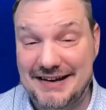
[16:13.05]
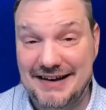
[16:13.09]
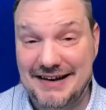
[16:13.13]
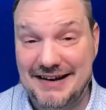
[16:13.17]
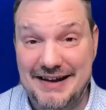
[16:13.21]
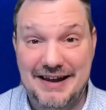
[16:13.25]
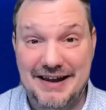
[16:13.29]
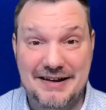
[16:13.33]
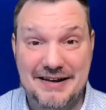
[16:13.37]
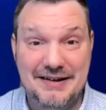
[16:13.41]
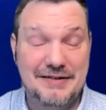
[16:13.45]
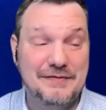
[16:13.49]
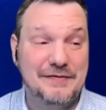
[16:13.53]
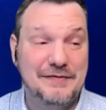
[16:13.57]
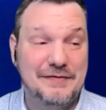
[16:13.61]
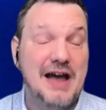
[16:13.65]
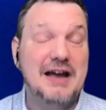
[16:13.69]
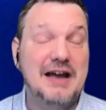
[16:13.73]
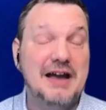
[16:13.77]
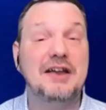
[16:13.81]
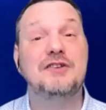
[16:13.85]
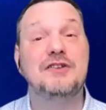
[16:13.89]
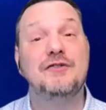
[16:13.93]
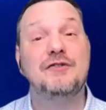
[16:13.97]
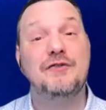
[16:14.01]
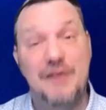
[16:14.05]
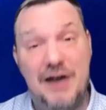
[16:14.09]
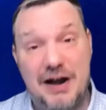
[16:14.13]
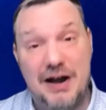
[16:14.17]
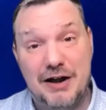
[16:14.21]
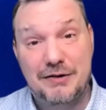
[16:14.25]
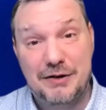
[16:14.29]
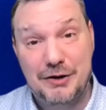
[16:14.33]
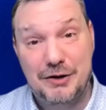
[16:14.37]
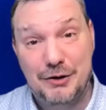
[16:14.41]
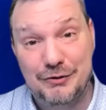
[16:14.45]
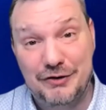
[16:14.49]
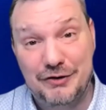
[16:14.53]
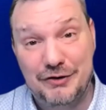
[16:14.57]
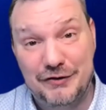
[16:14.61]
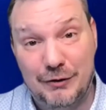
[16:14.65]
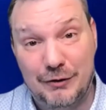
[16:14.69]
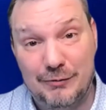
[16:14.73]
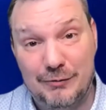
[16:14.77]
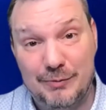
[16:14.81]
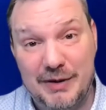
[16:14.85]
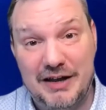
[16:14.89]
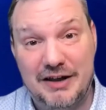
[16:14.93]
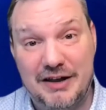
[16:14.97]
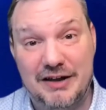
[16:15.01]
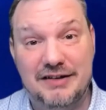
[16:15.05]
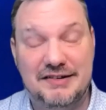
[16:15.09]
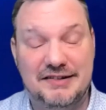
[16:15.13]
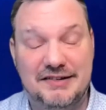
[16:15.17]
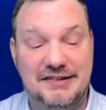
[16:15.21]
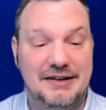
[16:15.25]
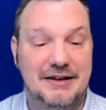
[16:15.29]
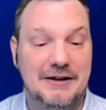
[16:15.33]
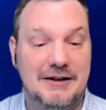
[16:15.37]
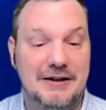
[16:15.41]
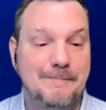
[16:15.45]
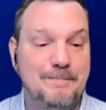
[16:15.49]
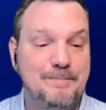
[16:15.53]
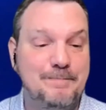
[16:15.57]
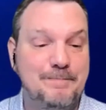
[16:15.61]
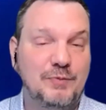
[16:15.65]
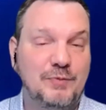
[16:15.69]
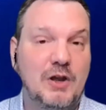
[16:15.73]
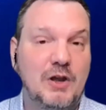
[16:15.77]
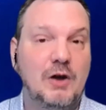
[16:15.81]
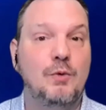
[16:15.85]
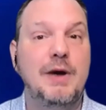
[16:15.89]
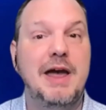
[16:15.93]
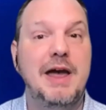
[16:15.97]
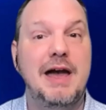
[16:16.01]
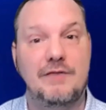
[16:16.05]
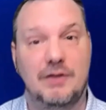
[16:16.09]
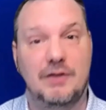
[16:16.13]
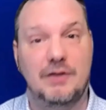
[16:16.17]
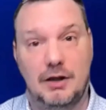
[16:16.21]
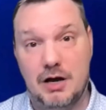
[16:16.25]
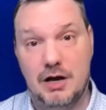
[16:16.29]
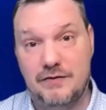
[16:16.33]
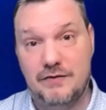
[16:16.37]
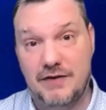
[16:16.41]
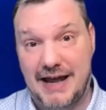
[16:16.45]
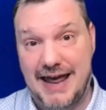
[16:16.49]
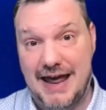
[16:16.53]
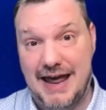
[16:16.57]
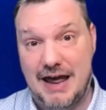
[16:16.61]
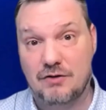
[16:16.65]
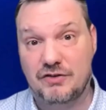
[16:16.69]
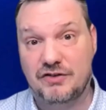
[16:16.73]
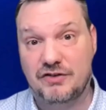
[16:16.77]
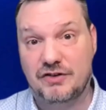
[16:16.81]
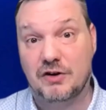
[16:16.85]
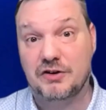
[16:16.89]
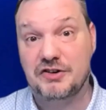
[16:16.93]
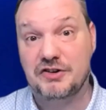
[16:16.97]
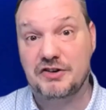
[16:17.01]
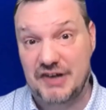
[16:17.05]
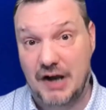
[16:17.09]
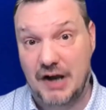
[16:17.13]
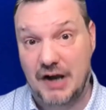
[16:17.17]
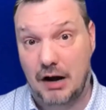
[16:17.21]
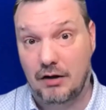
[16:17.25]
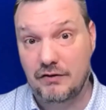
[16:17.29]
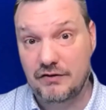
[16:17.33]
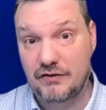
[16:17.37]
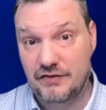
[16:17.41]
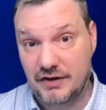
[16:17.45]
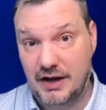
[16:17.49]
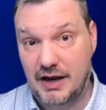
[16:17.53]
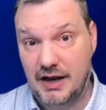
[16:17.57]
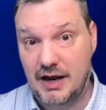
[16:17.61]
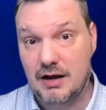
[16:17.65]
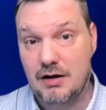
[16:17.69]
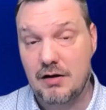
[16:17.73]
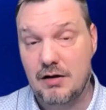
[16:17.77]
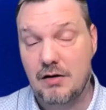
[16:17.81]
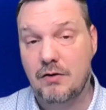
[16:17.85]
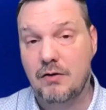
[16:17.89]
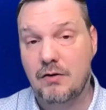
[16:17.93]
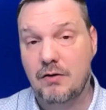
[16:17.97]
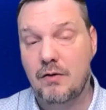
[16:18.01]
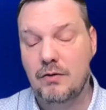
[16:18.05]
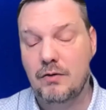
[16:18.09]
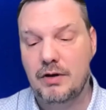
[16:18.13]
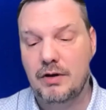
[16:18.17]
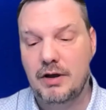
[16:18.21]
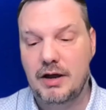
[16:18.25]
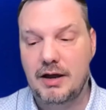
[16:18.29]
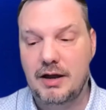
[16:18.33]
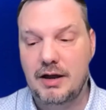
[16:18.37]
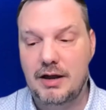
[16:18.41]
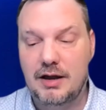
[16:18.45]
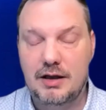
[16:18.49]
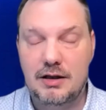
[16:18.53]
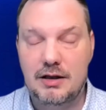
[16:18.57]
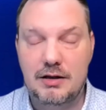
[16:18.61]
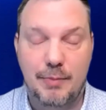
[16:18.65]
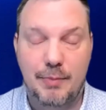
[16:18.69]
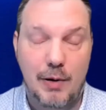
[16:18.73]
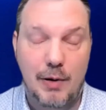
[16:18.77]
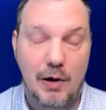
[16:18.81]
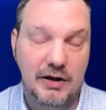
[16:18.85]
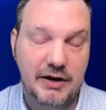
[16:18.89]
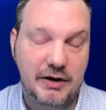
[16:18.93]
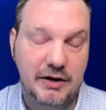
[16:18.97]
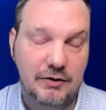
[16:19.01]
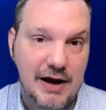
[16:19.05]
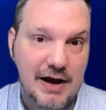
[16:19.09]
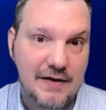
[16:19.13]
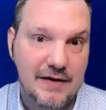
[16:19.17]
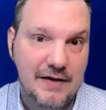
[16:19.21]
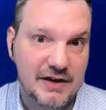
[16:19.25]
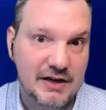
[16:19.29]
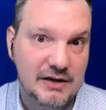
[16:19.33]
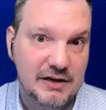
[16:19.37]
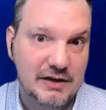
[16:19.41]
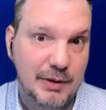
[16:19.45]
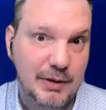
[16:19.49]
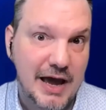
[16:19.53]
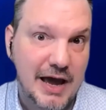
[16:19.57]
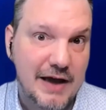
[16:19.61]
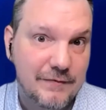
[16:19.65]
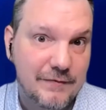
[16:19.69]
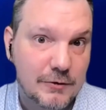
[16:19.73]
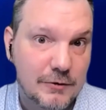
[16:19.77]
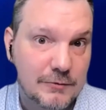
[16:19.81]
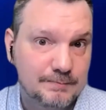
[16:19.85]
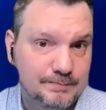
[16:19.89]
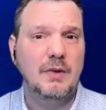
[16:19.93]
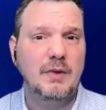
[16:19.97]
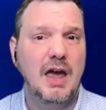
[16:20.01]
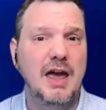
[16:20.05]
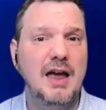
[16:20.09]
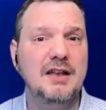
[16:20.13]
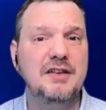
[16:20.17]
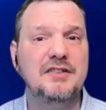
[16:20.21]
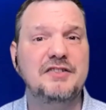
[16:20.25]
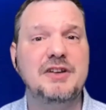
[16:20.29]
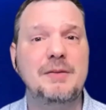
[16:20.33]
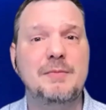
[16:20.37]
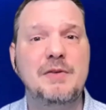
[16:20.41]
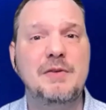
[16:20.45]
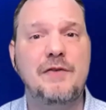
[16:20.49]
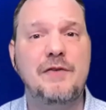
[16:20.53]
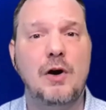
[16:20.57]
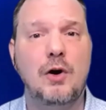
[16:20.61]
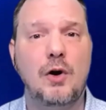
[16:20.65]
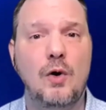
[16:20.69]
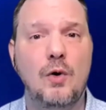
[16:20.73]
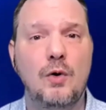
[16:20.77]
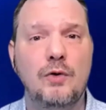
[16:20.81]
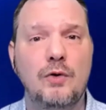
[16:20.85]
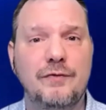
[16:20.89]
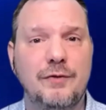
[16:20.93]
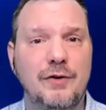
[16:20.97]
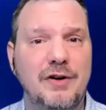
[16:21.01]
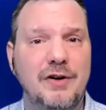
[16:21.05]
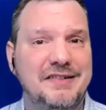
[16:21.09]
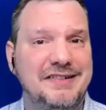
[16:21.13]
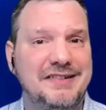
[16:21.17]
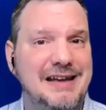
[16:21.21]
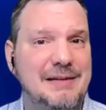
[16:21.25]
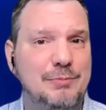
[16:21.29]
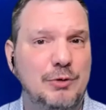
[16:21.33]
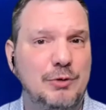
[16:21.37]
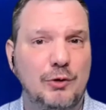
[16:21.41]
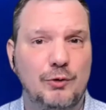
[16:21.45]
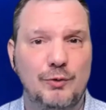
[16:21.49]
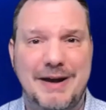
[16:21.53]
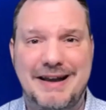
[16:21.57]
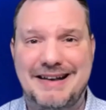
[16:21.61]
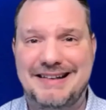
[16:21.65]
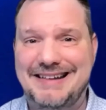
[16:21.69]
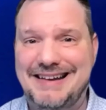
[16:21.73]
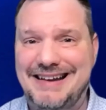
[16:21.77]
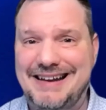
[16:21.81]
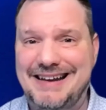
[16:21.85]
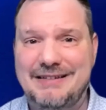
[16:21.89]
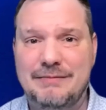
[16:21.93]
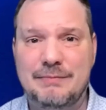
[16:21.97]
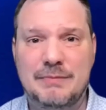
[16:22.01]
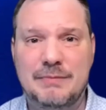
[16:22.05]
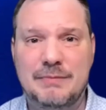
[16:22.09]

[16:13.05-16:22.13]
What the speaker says: And in fact, it's very useful because we have a lot of accounts ourselves in the Polygraph data platform, and some of our own, for example, red team